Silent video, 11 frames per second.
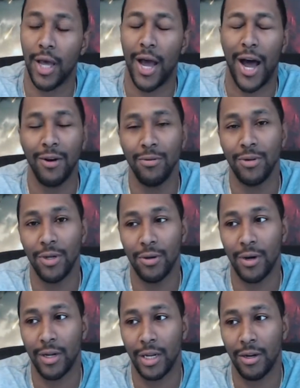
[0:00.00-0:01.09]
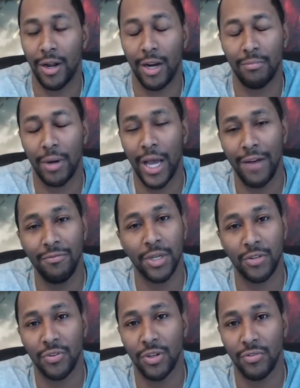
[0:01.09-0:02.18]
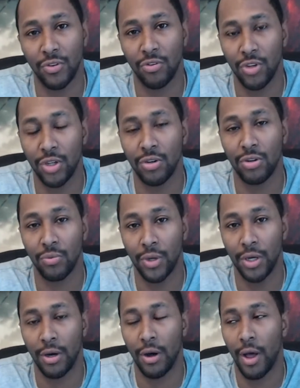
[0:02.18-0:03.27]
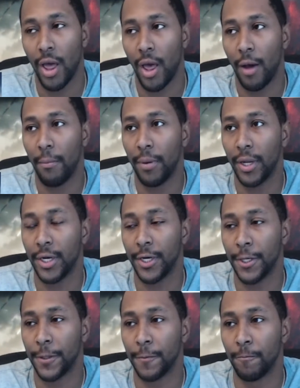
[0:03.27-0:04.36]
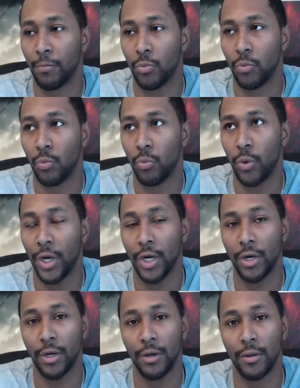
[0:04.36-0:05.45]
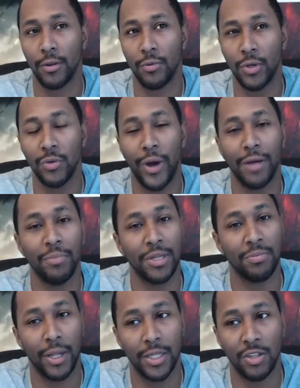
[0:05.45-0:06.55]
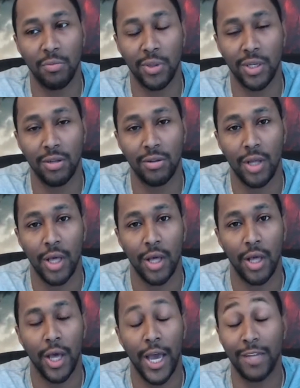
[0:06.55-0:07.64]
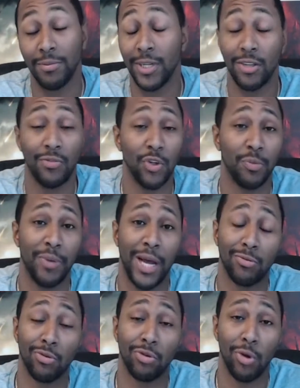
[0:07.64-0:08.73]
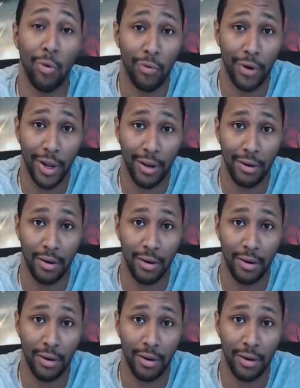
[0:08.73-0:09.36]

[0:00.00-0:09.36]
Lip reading: I don't know. I have mixed feelings for the trailer as well. But where the reason why it makes my list is because X Men Days of Future Past was so great.